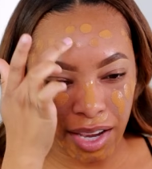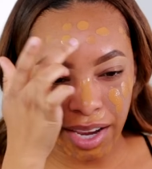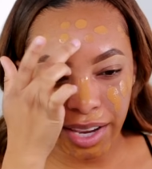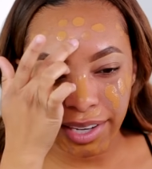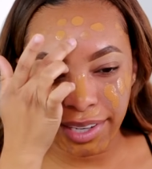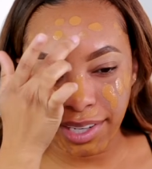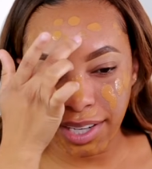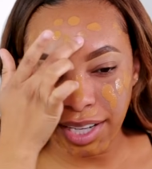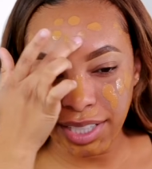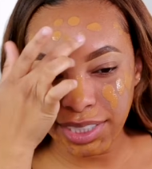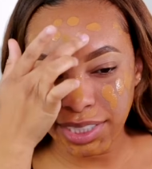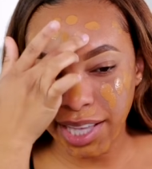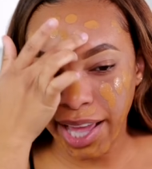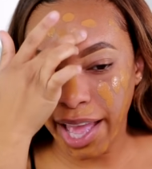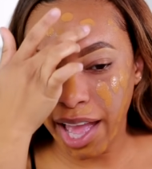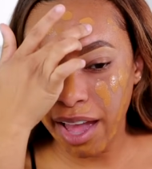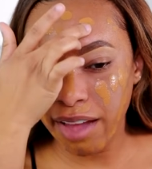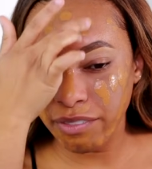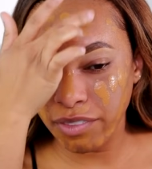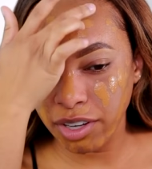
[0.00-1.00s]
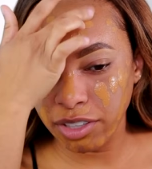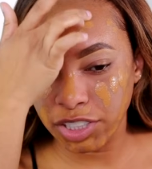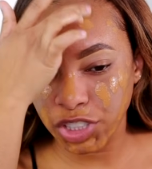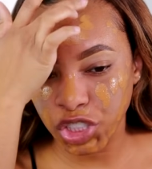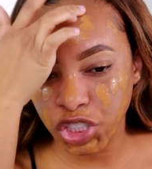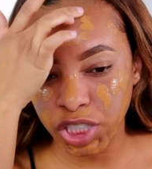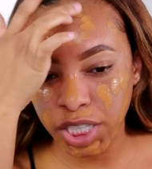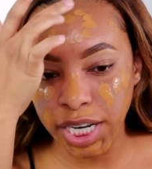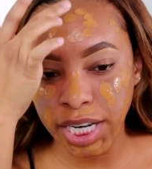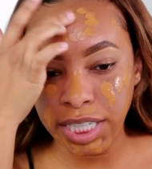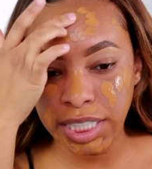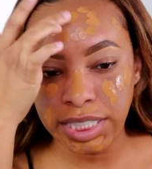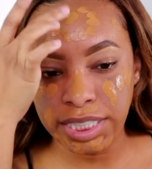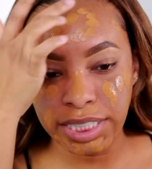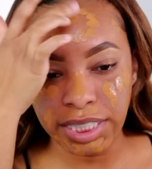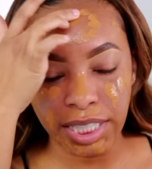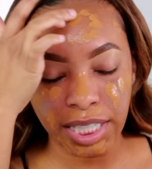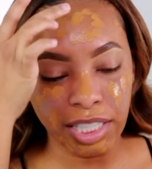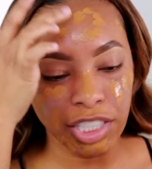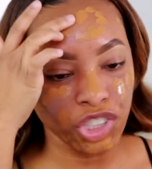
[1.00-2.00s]
It does have a strange
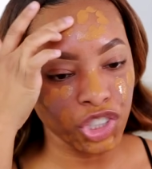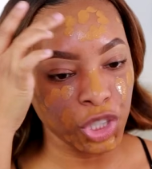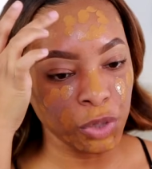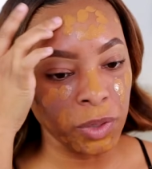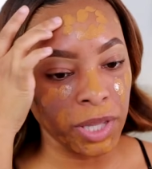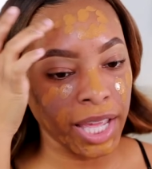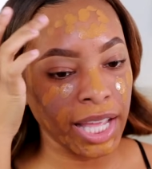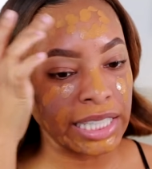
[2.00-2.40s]
scent to it.